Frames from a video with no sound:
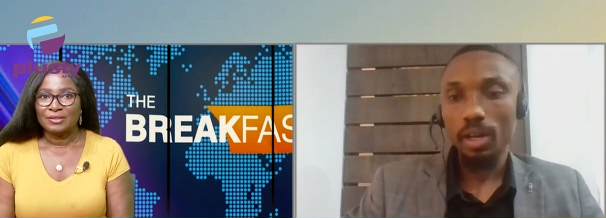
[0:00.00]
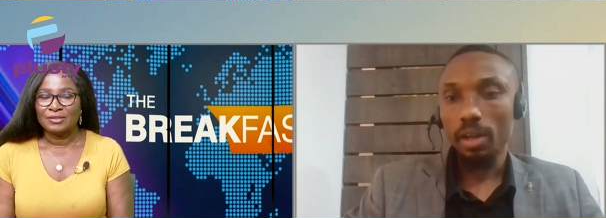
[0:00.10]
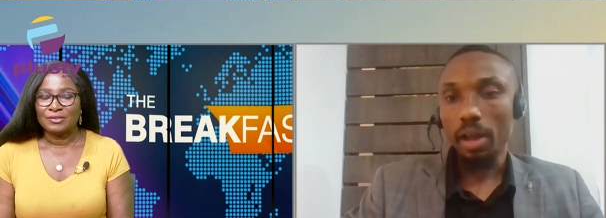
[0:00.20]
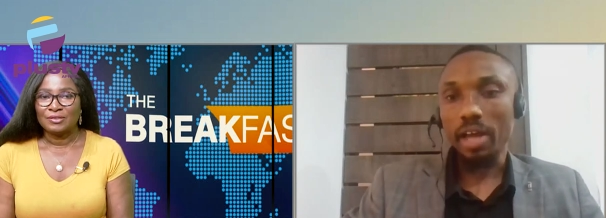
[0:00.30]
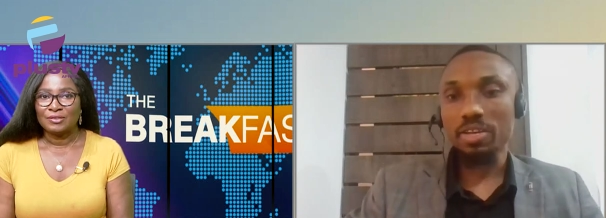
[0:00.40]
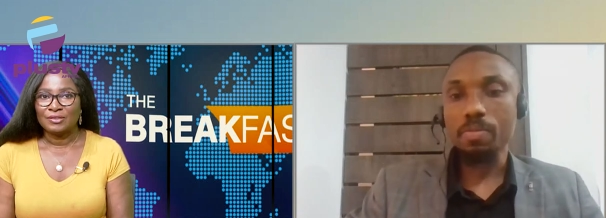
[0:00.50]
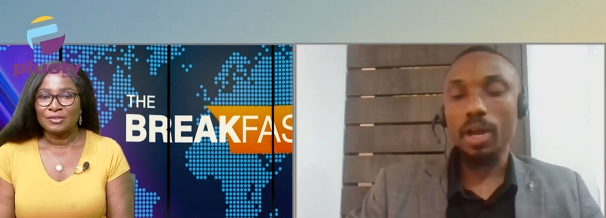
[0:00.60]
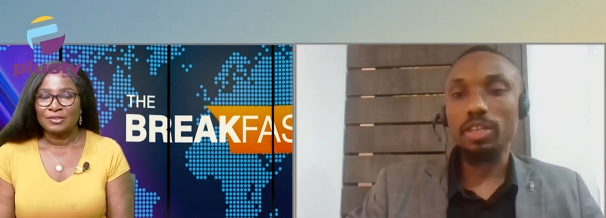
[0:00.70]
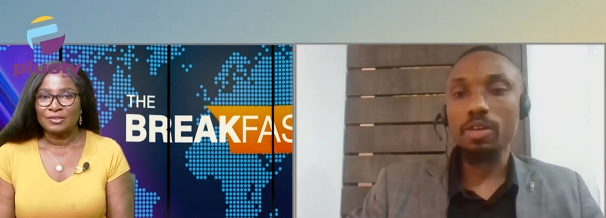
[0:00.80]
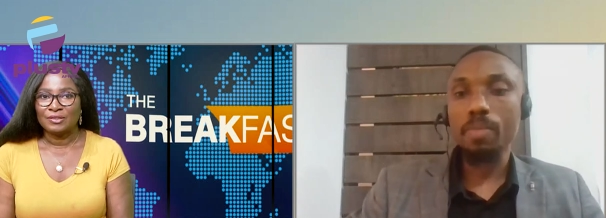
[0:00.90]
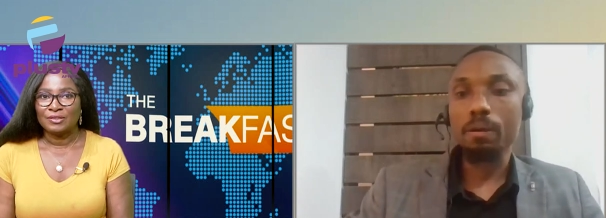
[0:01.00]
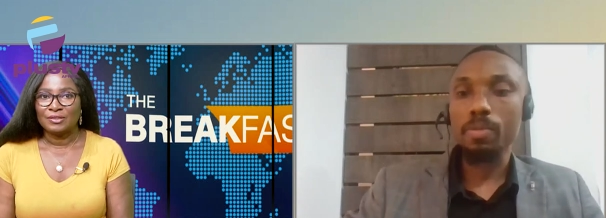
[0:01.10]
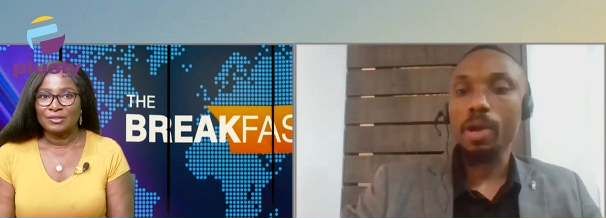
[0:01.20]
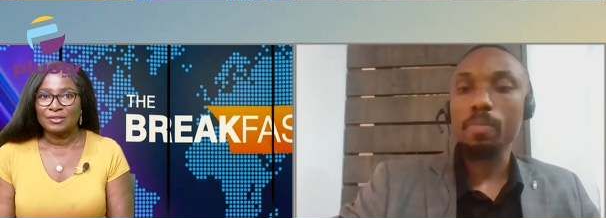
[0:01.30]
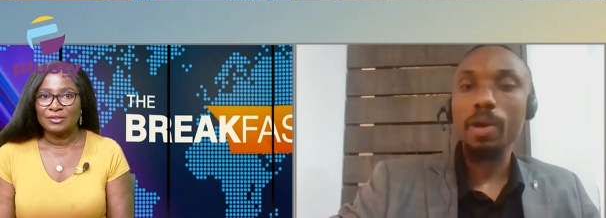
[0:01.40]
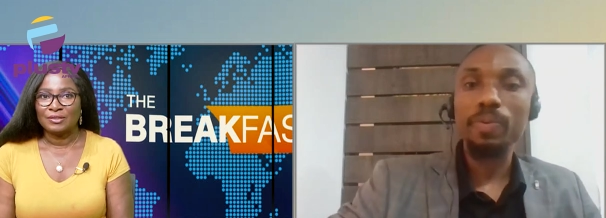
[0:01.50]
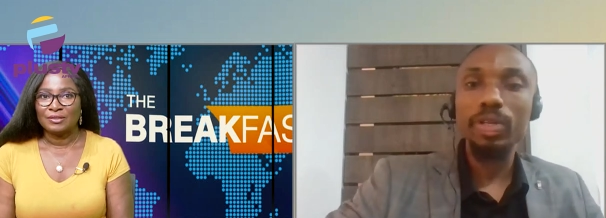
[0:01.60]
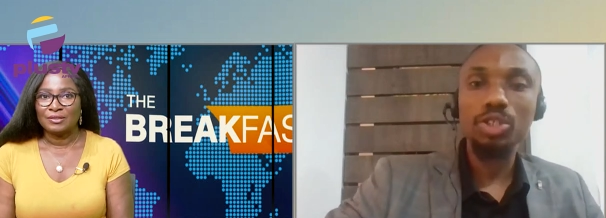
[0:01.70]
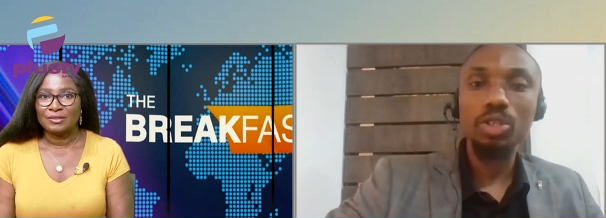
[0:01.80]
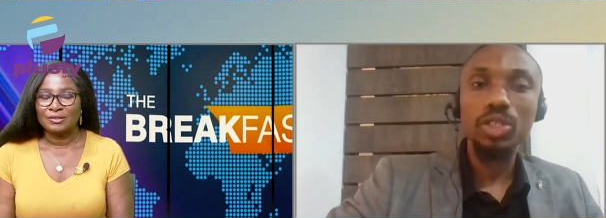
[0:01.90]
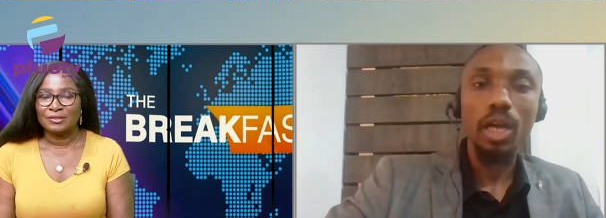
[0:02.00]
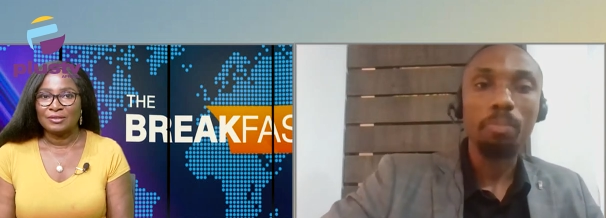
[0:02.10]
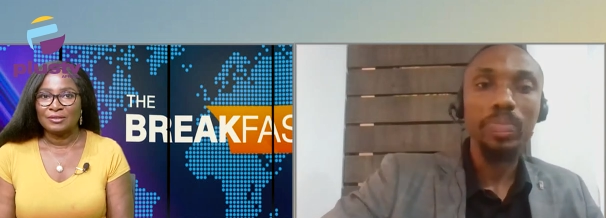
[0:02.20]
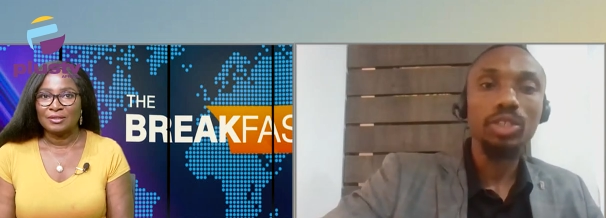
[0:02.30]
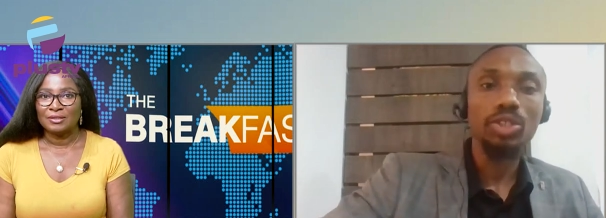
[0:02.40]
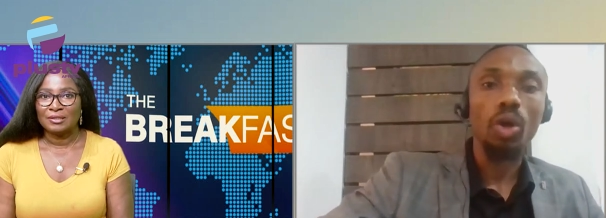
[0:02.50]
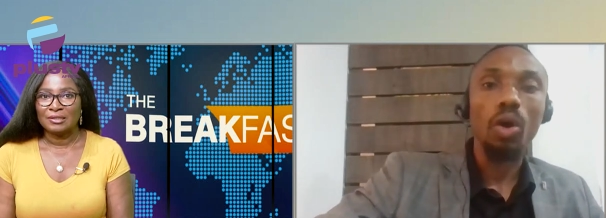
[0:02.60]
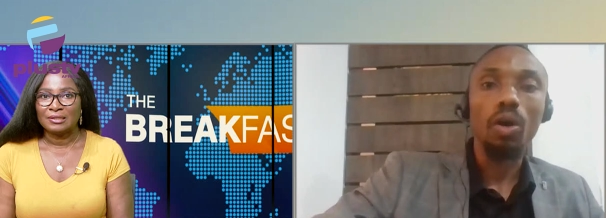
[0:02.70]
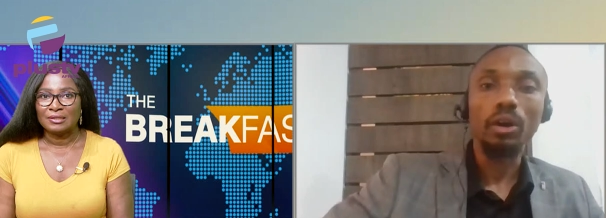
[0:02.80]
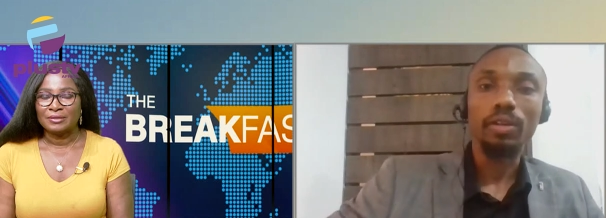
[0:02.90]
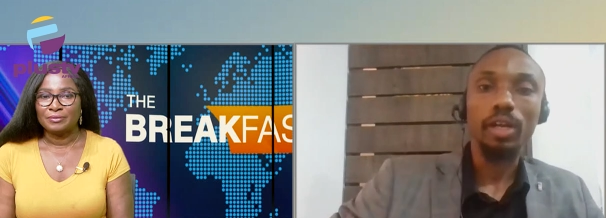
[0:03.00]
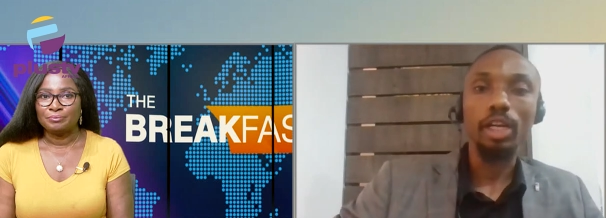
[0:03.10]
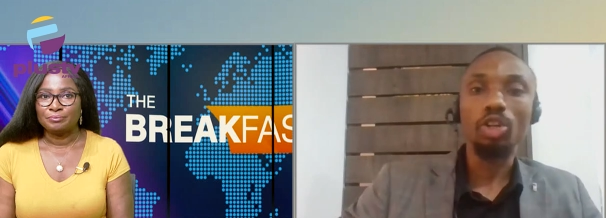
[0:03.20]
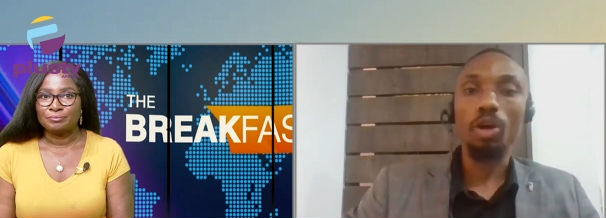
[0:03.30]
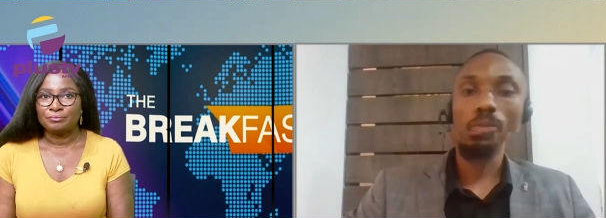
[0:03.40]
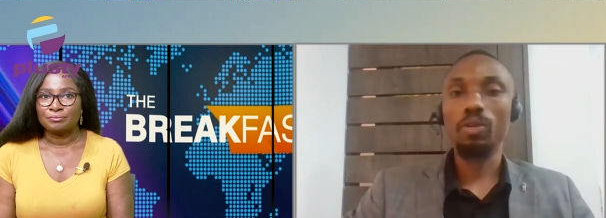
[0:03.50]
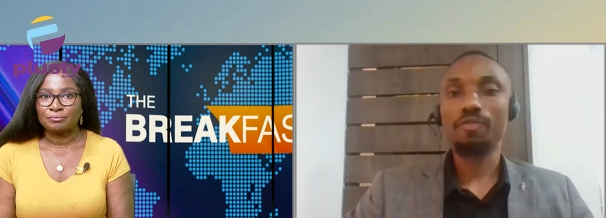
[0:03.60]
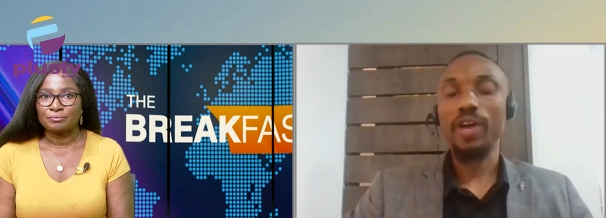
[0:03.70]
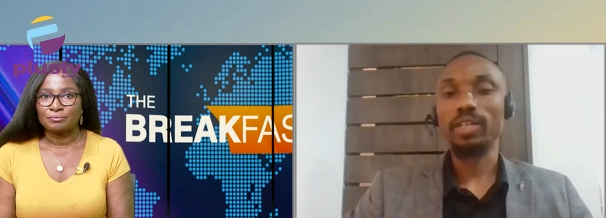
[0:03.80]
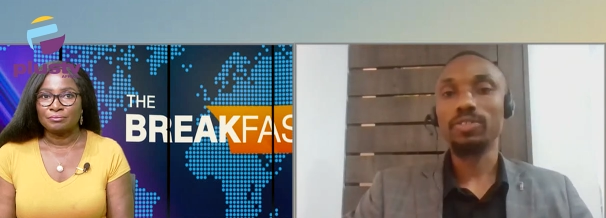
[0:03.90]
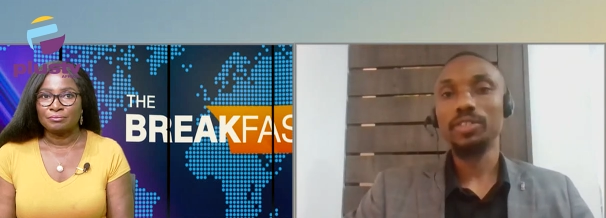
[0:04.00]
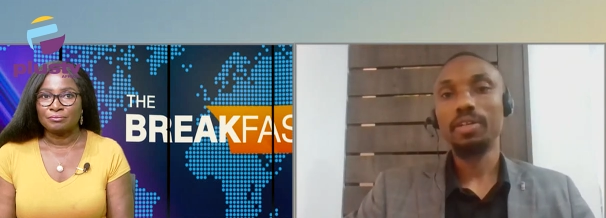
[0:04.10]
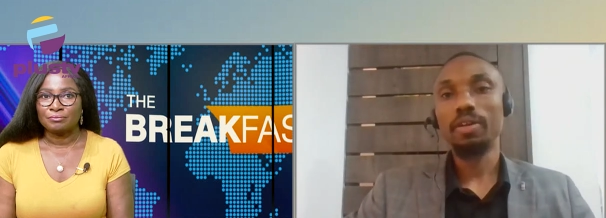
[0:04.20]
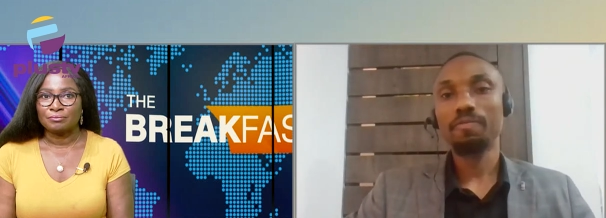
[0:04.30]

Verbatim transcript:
Speaker 1: I think, I think my, my, my predictions are based on a number of factors.